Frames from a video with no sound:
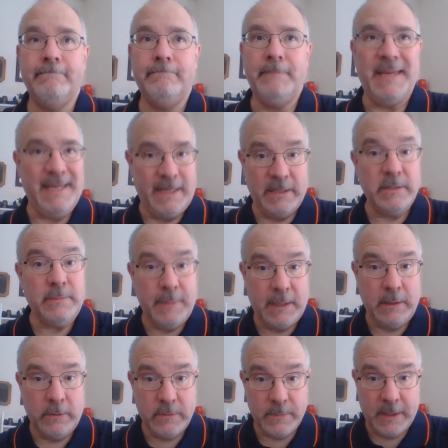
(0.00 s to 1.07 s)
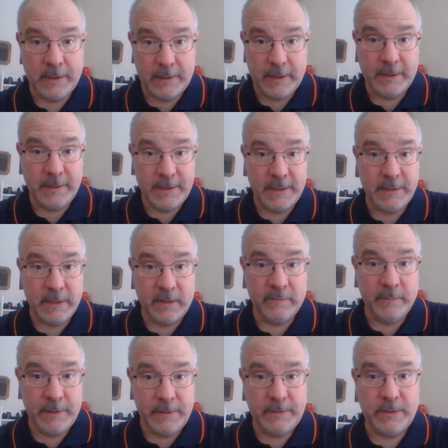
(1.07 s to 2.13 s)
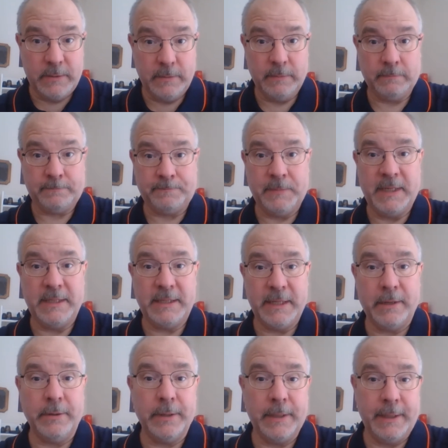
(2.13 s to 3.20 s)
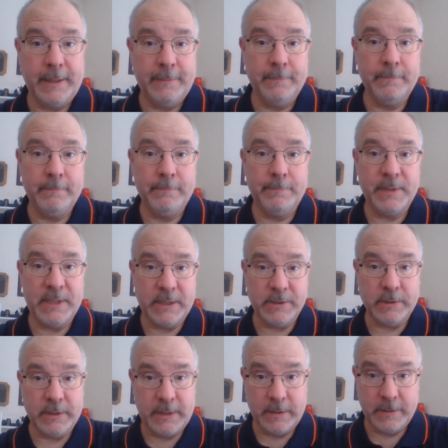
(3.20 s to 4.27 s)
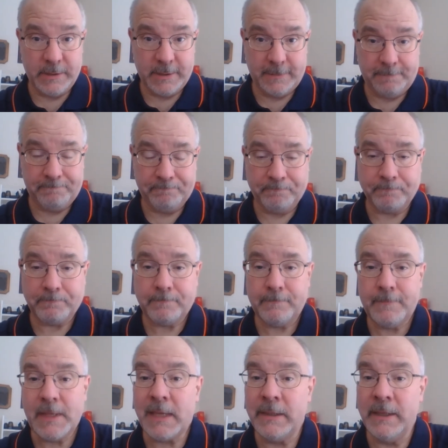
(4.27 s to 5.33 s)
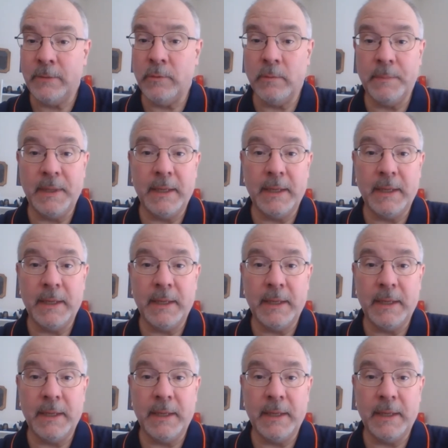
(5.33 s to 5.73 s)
means being used by the United States government to interrogate potential terrorists. They were